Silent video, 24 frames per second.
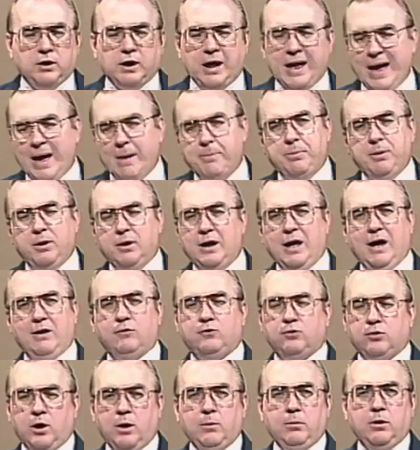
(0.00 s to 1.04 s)
and happy and
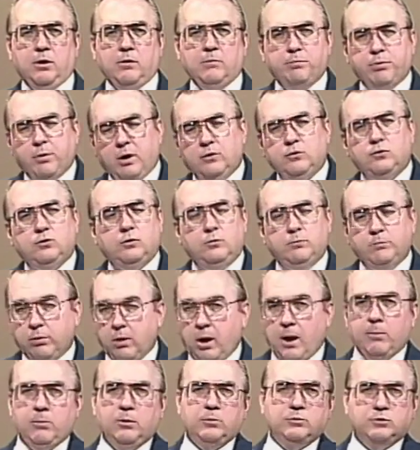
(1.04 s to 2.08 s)
have trouble and pressure and
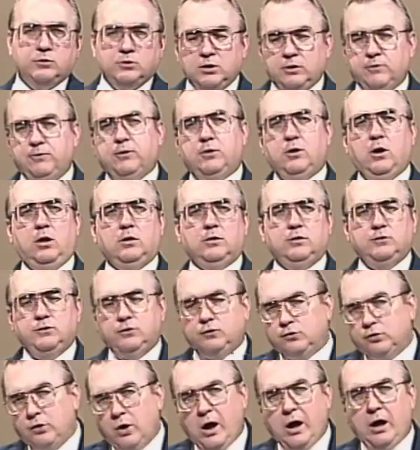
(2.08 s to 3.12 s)
problems and difficulties
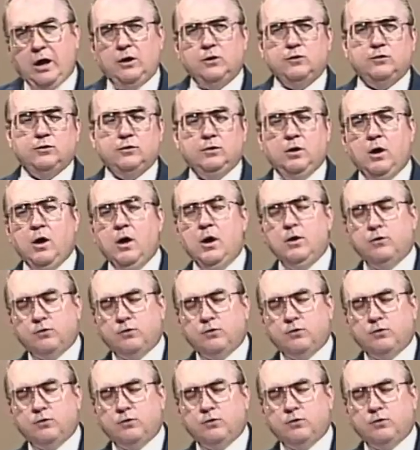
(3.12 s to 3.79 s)
and trials and